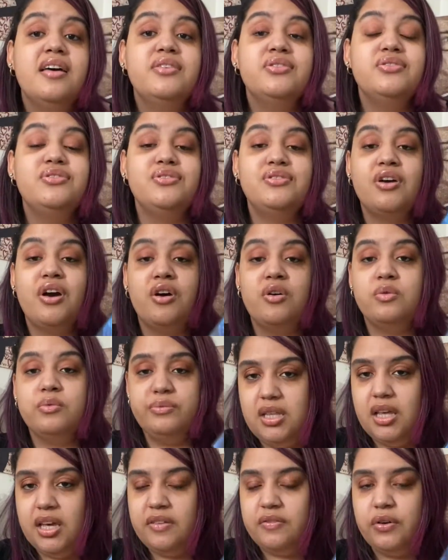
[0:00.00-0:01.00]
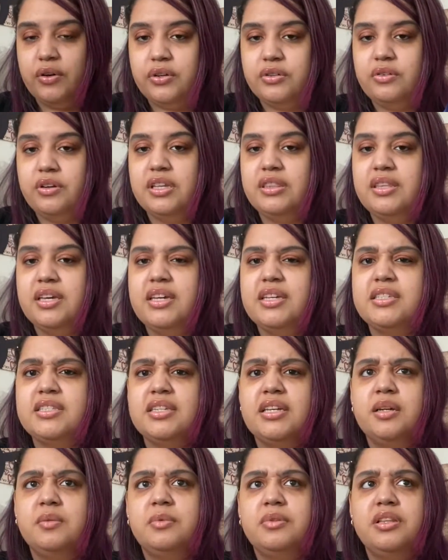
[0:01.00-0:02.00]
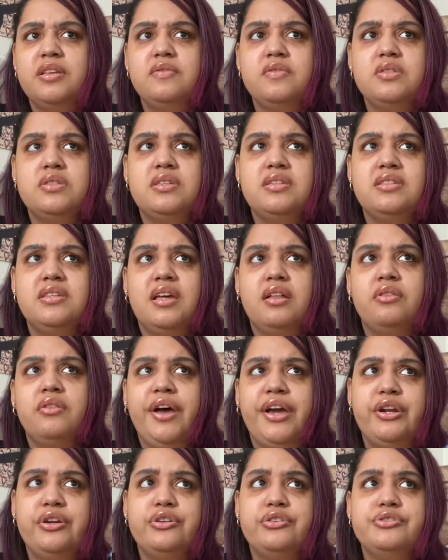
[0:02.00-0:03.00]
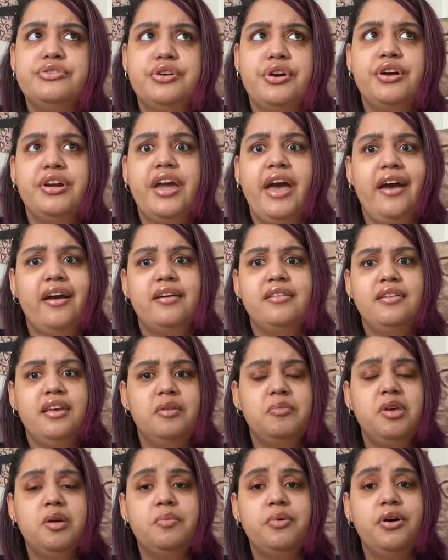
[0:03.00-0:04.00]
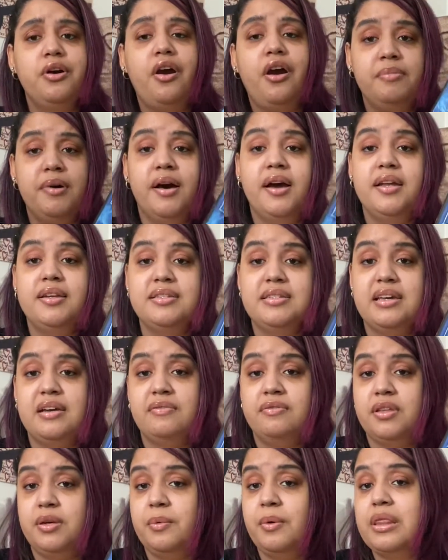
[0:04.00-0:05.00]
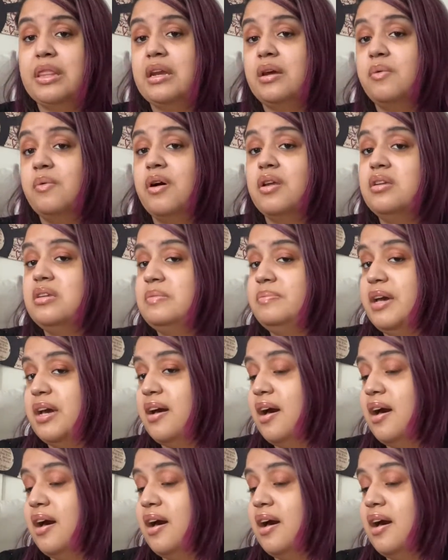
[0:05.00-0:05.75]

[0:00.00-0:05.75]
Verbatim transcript: So I've heard great things. I believe this is a lighter, dark academia book, but definitely one that I wanted to pick